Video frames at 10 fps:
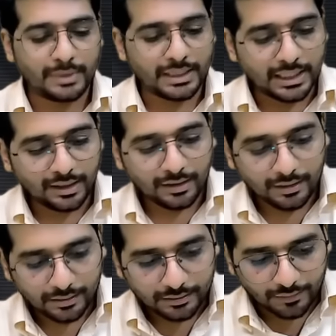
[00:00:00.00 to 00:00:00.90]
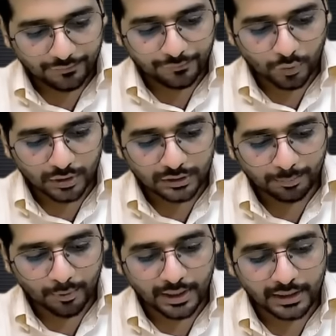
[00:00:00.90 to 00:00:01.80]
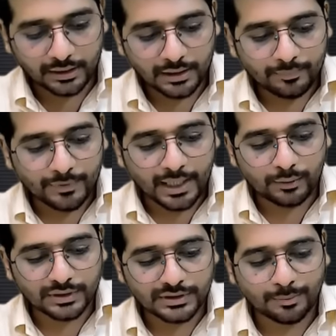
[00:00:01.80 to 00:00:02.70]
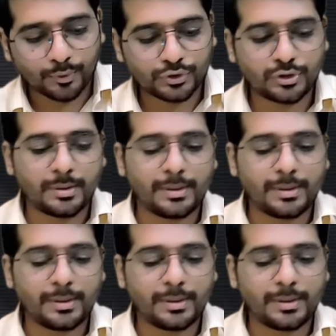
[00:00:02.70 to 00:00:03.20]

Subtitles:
Meaning the fourth point that was supposed